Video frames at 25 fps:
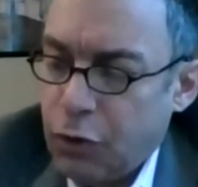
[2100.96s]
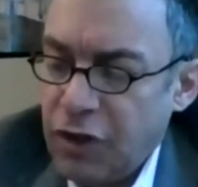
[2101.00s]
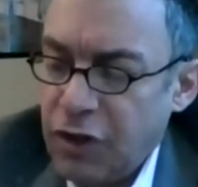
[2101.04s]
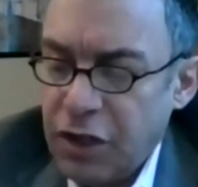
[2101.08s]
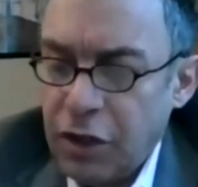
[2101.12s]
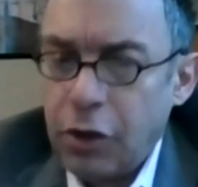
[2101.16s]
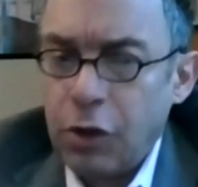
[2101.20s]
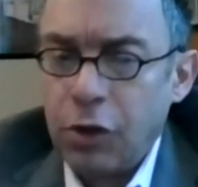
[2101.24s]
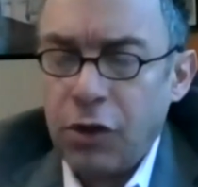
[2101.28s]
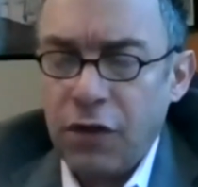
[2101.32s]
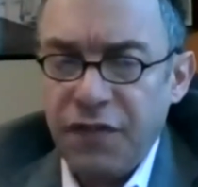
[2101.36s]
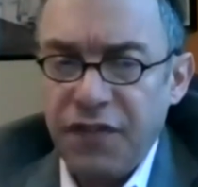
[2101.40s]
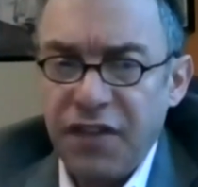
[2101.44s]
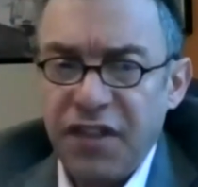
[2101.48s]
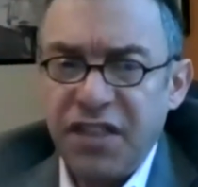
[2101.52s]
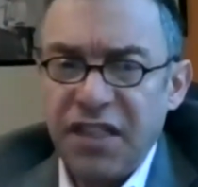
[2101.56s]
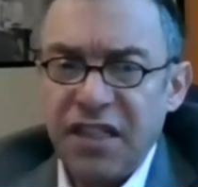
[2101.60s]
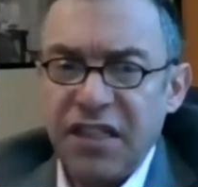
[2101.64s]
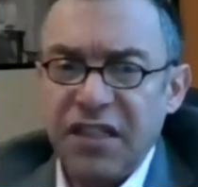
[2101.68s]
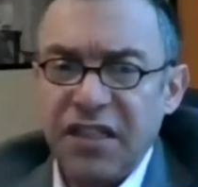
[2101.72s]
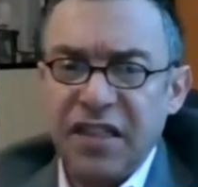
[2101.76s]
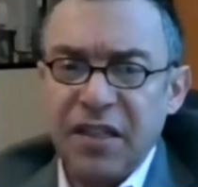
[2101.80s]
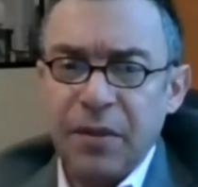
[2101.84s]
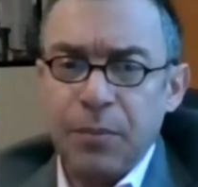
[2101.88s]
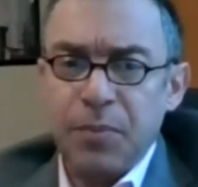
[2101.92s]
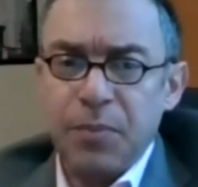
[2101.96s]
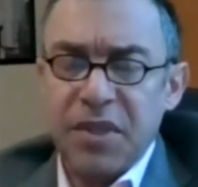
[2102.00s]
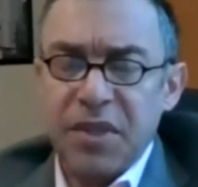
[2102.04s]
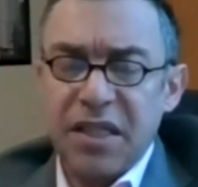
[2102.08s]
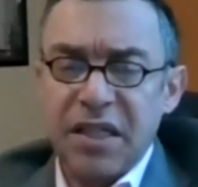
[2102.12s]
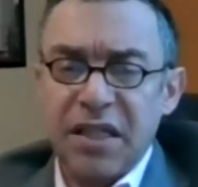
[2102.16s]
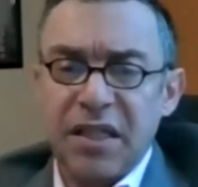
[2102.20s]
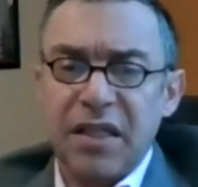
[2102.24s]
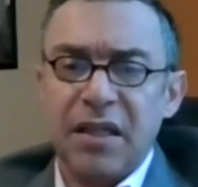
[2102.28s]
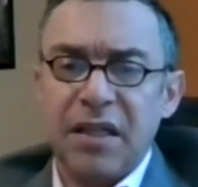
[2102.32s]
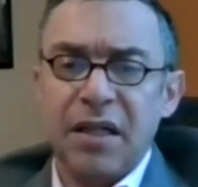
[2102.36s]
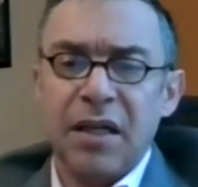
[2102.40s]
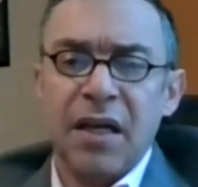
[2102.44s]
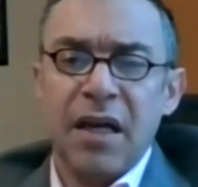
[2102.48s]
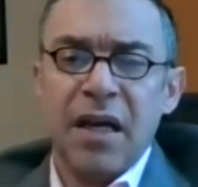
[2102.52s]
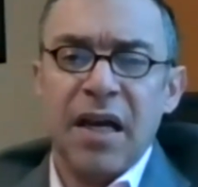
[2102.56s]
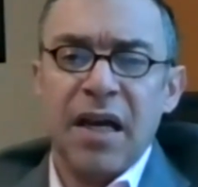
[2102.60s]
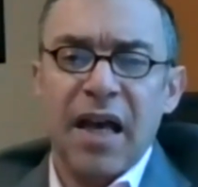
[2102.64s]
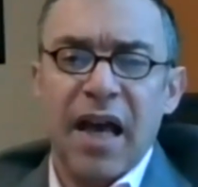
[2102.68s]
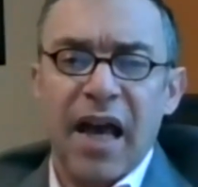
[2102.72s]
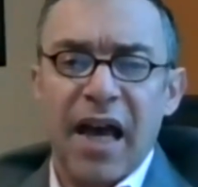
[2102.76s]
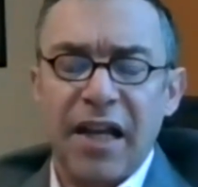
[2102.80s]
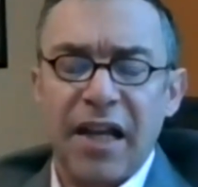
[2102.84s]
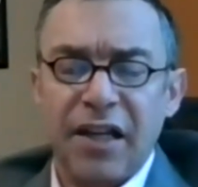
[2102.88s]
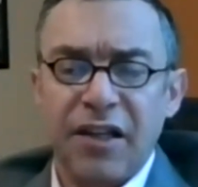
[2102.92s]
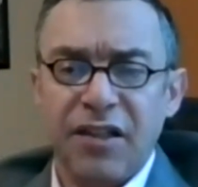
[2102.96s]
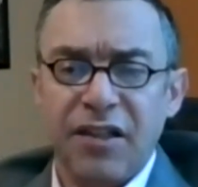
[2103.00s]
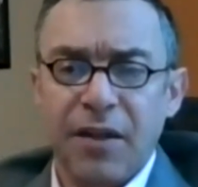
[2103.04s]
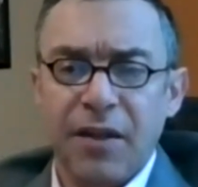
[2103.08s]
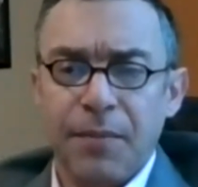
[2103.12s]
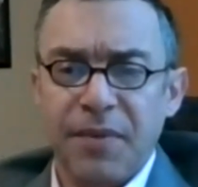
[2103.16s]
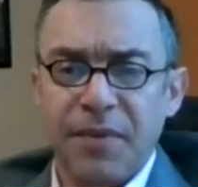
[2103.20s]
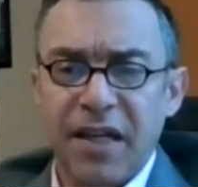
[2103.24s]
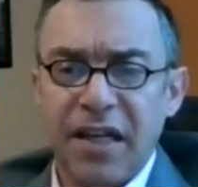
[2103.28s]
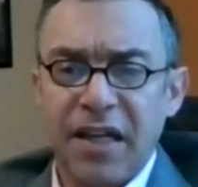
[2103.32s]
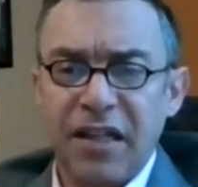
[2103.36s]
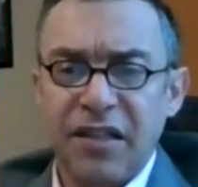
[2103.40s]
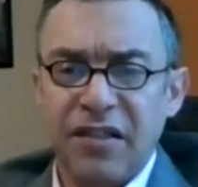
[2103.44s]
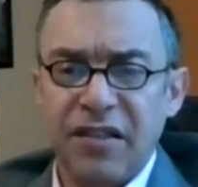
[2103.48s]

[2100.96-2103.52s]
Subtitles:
critical of the CCP, and in some